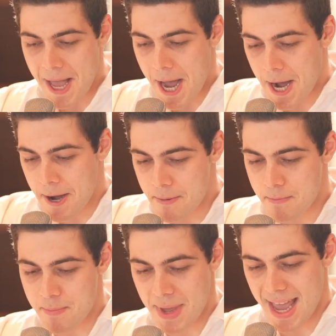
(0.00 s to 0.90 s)

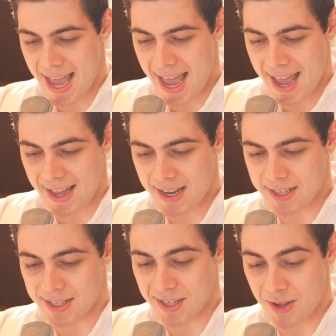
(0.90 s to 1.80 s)

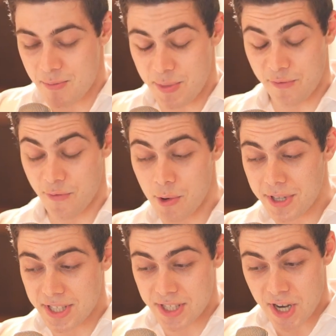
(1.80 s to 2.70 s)
And before
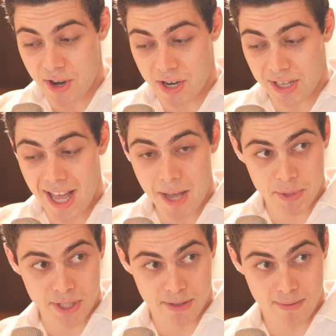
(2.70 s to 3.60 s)
this entire
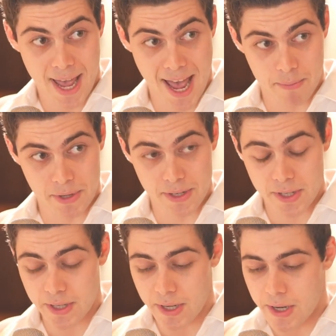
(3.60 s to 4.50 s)
collapse happened,
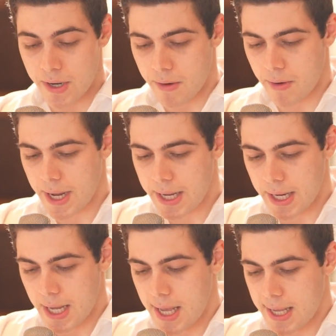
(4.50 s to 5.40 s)
right,
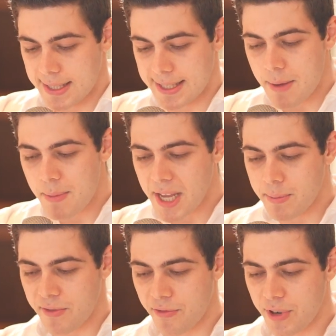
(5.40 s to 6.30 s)
Sam
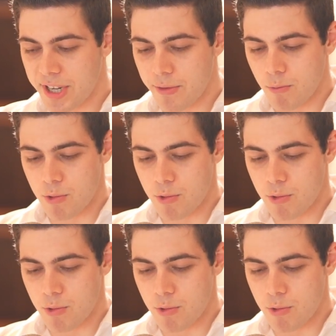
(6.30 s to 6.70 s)
Bankman-Fried